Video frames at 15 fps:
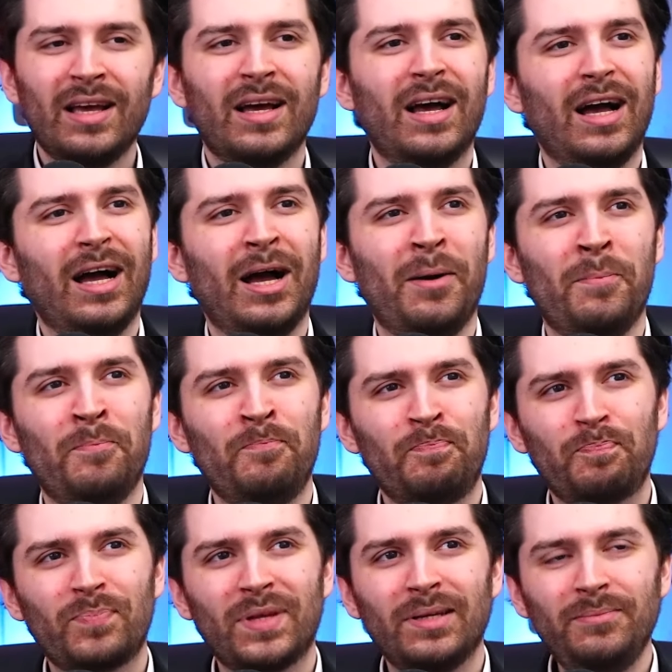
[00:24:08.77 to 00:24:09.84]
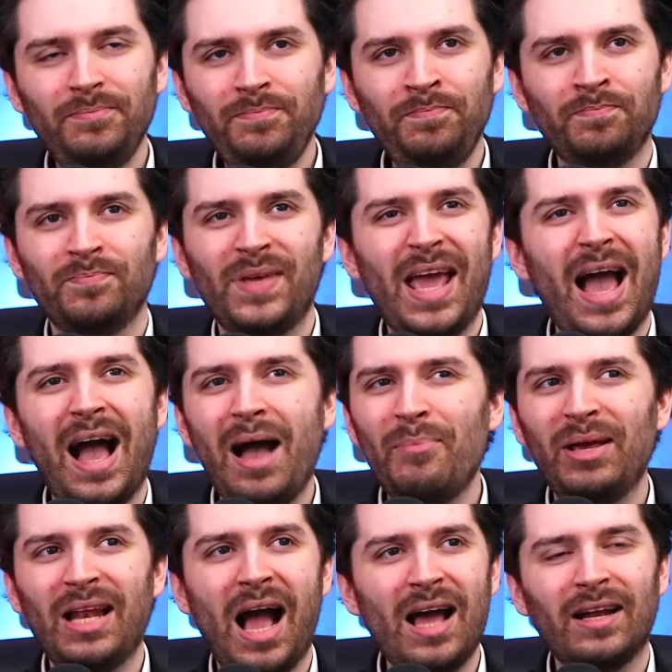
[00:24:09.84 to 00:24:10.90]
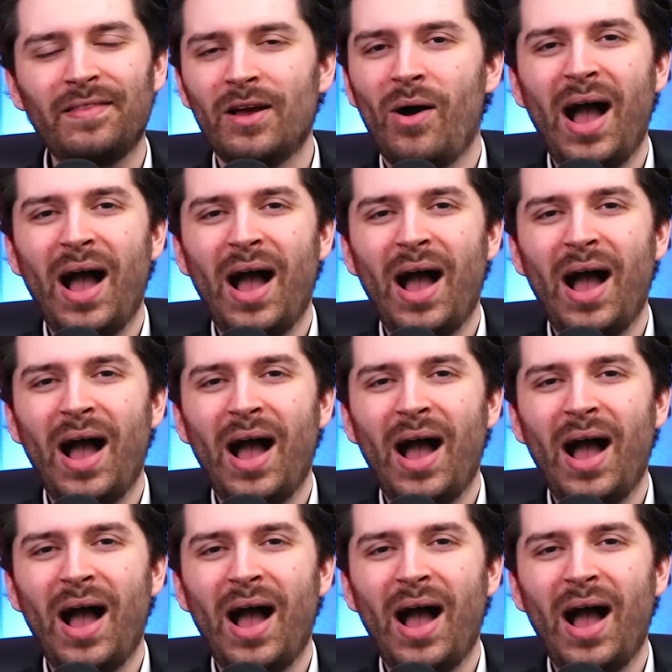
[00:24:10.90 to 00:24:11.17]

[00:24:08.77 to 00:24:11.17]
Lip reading: yeah, I mean, I don't know.